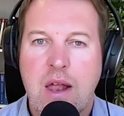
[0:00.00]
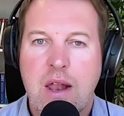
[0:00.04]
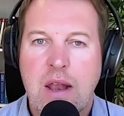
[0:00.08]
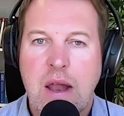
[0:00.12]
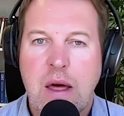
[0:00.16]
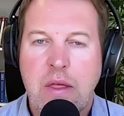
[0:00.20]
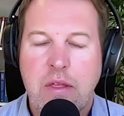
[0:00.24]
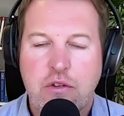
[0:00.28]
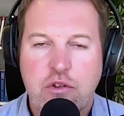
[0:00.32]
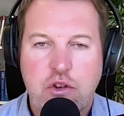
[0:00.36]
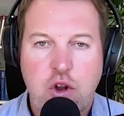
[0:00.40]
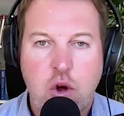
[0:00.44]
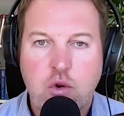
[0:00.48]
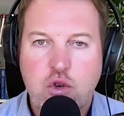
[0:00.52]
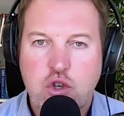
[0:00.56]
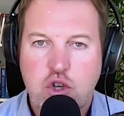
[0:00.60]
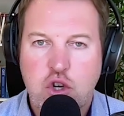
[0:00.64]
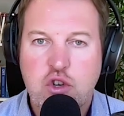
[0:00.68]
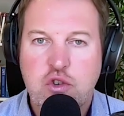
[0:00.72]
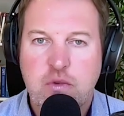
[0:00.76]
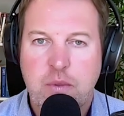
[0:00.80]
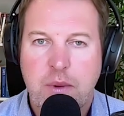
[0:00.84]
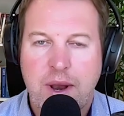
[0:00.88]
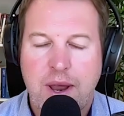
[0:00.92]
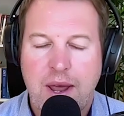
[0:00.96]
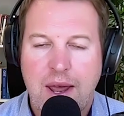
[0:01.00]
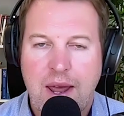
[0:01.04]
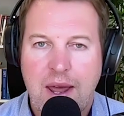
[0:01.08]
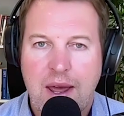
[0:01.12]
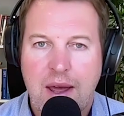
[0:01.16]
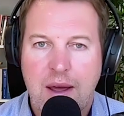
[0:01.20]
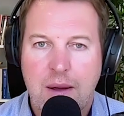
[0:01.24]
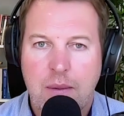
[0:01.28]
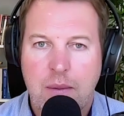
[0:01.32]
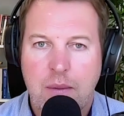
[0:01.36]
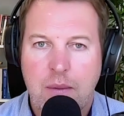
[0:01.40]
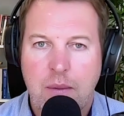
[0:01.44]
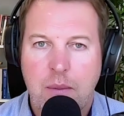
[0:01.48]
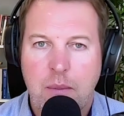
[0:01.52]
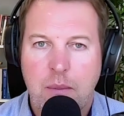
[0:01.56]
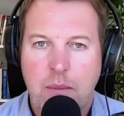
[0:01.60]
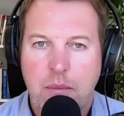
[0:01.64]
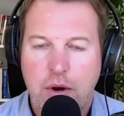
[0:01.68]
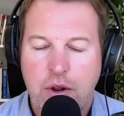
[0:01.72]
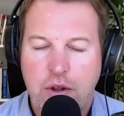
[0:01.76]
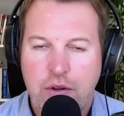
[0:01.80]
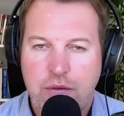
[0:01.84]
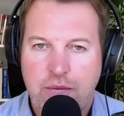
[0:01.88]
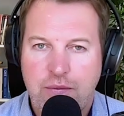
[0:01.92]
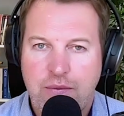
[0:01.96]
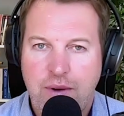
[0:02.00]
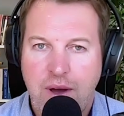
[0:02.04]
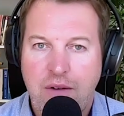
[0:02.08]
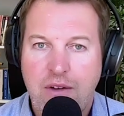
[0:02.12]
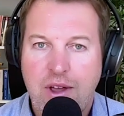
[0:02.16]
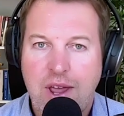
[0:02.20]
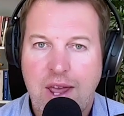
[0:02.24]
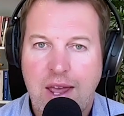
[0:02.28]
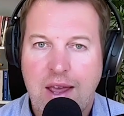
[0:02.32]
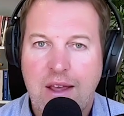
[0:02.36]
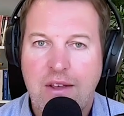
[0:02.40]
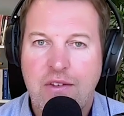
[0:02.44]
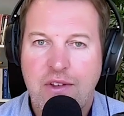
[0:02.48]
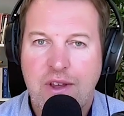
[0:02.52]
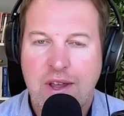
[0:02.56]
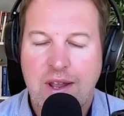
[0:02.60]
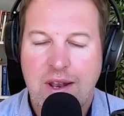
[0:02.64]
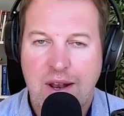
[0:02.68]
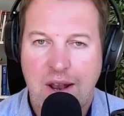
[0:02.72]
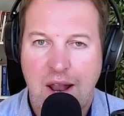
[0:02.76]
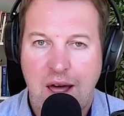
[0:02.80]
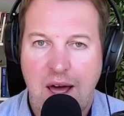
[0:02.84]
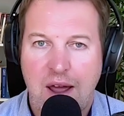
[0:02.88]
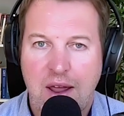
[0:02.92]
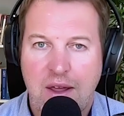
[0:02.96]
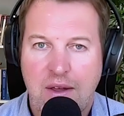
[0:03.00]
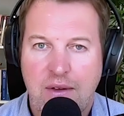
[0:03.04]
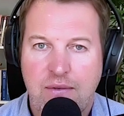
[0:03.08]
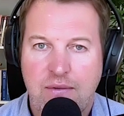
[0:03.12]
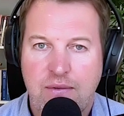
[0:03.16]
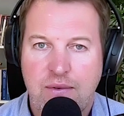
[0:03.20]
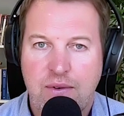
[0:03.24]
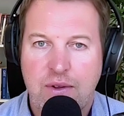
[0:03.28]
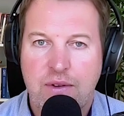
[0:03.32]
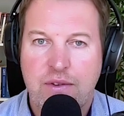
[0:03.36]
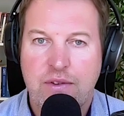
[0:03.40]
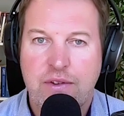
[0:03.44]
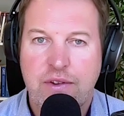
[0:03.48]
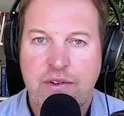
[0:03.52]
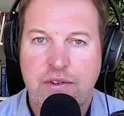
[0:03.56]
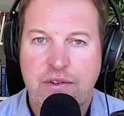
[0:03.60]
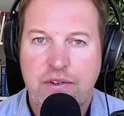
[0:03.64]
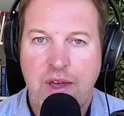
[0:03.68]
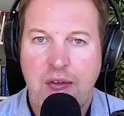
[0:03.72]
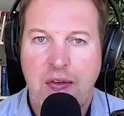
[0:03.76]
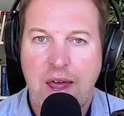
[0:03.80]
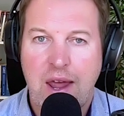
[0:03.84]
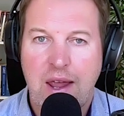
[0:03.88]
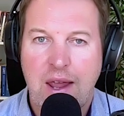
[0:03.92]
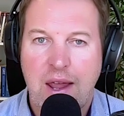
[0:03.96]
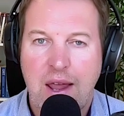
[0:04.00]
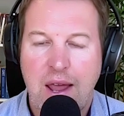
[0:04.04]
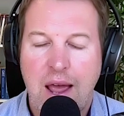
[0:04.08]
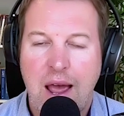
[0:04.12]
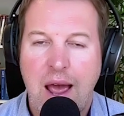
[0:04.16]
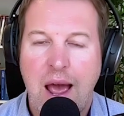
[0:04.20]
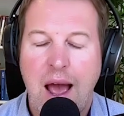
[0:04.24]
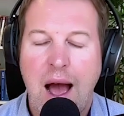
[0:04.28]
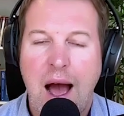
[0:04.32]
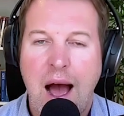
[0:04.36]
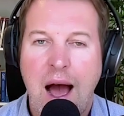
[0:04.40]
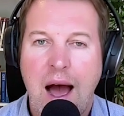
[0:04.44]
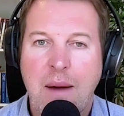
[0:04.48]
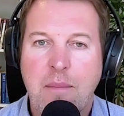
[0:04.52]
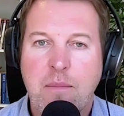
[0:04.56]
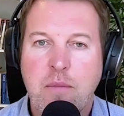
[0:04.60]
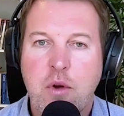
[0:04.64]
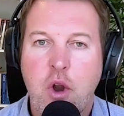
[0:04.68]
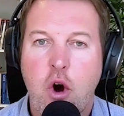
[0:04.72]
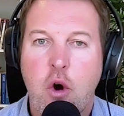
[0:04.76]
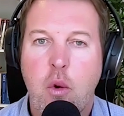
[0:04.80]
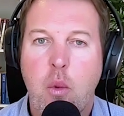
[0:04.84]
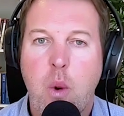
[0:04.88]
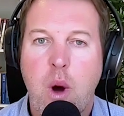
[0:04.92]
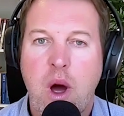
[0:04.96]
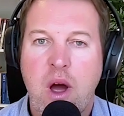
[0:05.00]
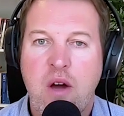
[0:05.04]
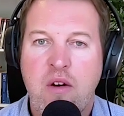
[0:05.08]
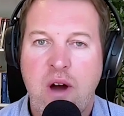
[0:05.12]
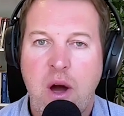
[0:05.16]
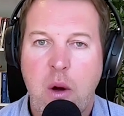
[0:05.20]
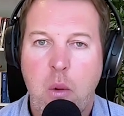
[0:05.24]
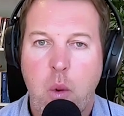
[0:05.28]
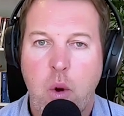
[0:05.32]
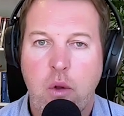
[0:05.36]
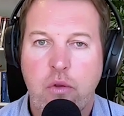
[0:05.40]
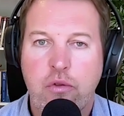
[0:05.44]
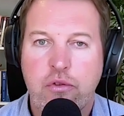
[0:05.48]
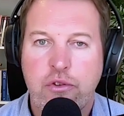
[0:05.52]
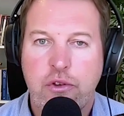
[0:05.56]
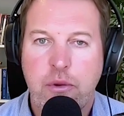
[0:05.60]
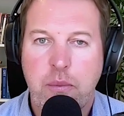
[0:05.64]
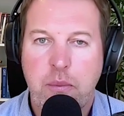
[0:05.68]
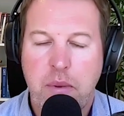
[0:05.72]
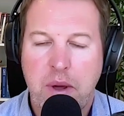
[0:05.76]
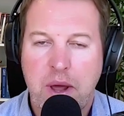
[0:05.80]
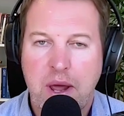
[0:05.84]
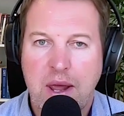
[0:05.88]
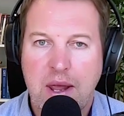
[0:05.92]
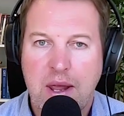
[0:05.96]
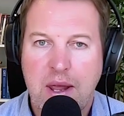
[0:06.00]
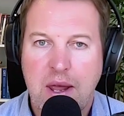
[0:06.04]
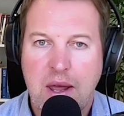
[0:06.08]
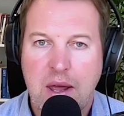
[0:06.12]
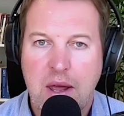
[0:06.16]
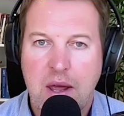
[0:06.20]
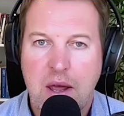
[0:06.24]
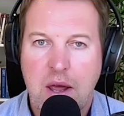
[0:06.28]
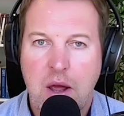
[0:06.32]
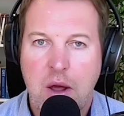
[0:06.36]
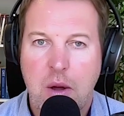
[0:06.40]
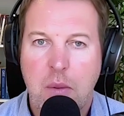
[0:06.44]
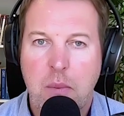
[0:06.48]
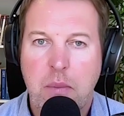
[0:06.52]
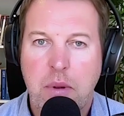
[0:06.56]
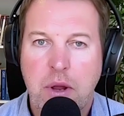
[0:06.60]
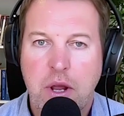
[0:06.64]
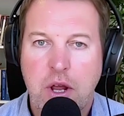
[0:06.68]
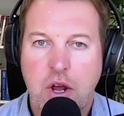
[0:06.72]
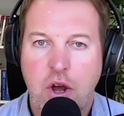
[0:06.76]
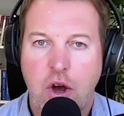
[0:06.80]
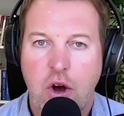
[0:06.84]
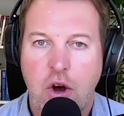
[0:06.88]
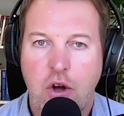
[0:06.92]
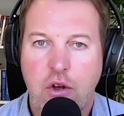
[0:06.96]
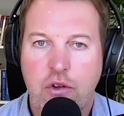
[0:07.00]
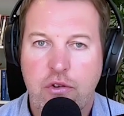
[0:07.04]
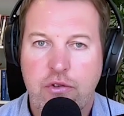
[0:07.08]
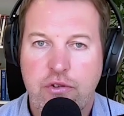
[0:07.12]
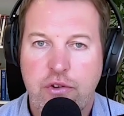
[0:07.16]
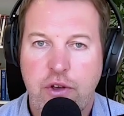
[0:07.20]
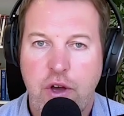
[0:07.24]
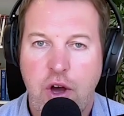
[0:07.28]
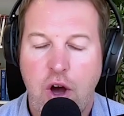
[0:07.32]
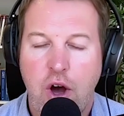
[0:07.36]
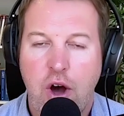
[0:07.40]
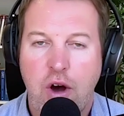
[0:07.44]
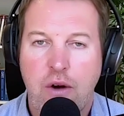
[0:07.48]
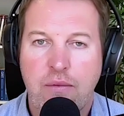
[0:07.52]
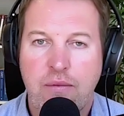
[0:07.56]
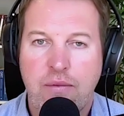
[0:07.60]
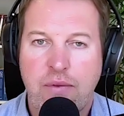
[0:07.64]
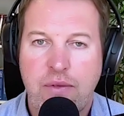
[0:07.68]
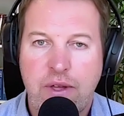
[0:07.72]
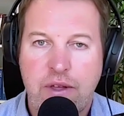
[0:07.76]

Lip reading: Now, there's no judgment here, but it's very easy in life to say, I'm not where I want to be because of